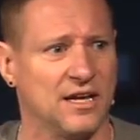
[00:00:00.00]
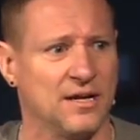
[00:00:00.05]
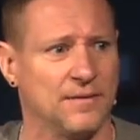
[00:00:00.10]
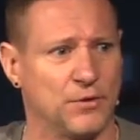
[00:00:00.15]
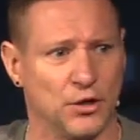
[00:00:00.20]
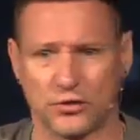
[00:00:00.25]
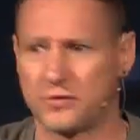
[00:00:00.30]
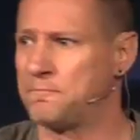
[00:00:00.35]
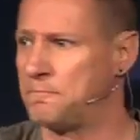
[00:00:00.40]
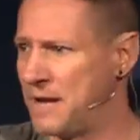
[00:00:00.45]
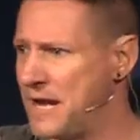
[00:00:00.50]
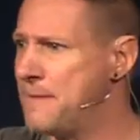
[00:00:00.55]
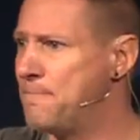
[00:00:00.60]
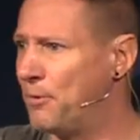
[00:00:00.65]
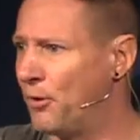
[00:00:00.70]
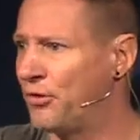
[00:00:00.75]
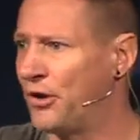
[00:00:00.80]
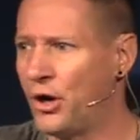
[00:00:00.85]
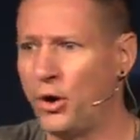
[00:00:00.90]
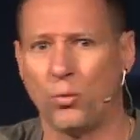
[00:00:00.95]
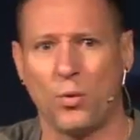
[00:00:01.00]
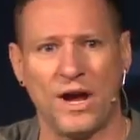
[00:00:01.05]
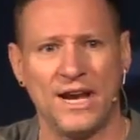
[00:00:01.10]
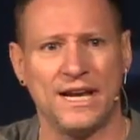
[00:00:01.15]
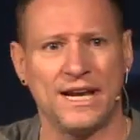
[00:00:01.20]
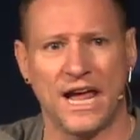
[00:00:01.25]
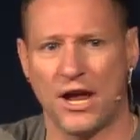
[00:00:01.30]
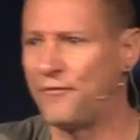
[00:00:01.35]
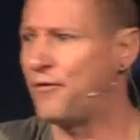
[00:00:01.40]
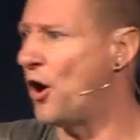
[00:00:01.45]
There's people there
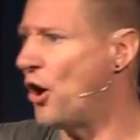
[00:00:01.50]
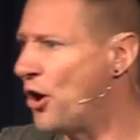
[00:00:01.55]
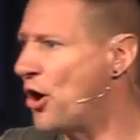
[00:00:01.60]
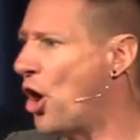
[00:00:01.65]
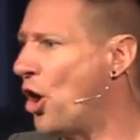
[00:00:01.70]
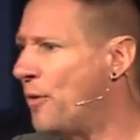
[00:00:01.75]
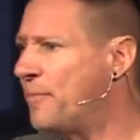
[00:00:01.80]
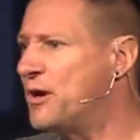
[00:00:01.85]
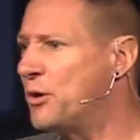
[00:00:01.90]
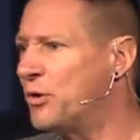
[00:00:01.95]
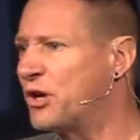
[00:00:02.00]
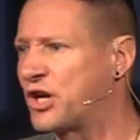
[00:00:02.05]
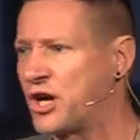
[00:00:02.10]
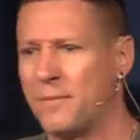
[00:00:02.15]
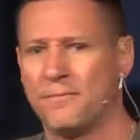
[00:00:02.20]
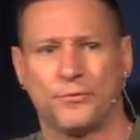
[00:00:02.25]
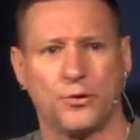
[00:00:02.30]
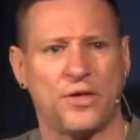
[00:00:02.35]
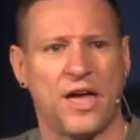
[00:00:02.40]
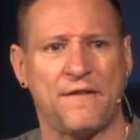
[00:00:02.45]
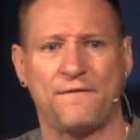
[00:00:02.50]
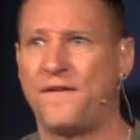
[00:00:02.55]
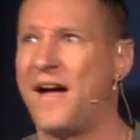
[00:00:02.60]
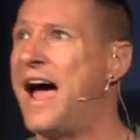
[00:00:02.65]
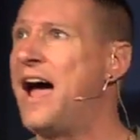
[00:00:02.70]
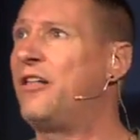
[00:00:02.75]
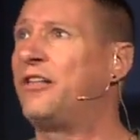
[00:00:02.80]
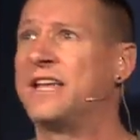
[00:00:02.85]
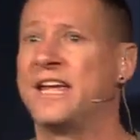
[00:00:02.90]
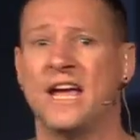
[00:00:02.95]
waiting. If our army would have come through that
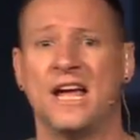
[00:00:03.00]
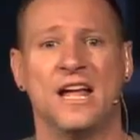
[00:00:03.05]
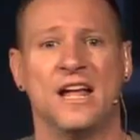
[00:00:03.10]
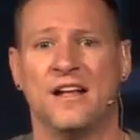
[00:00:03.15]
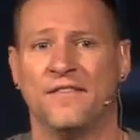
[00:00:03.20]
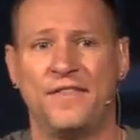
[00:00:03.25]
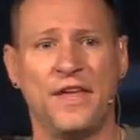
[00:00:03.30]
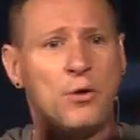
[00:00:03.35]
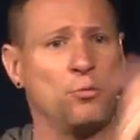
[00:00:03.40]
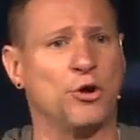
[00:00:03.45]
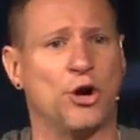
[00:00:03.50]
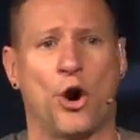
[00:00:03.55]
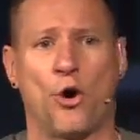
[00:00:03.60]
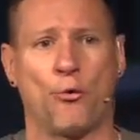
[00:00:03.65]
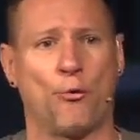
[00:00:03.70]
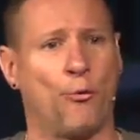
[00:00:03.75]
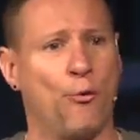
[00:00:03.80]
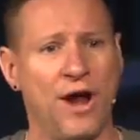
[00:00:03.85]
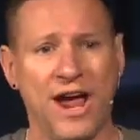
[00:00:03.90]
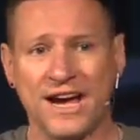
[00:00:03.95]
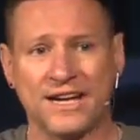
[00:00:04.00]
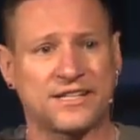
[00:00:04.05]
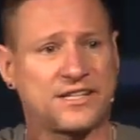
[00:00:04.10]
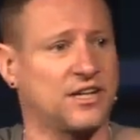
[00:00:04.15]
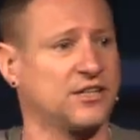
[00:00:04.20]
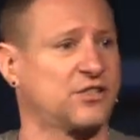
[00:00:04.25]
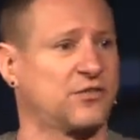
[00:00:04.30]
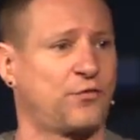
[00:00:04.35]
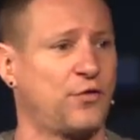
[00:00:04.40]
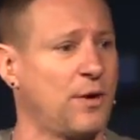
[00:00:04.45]
valley, they would have wrecked
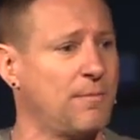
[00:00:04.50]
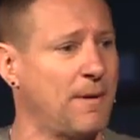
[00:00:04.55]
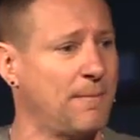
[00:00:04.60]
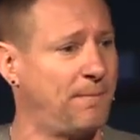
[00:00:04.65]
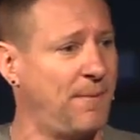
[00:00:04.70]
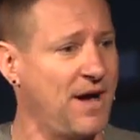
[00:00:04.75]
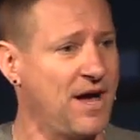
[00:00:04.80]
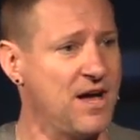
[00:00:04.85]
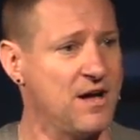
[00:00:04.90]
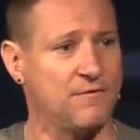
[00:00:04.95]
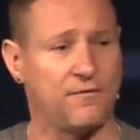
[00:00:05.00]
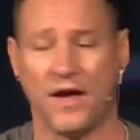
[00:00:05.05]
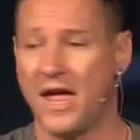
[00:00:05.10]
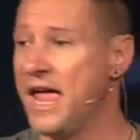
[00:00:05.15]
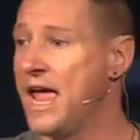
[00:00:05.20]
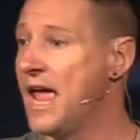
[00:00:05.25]
us from above.